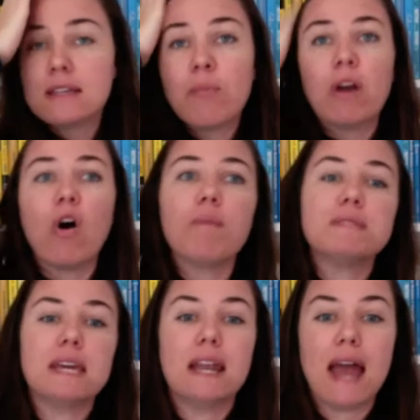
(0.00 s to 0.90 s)

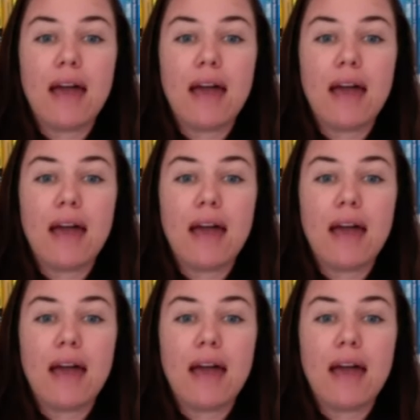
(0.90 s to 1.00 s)
opts in,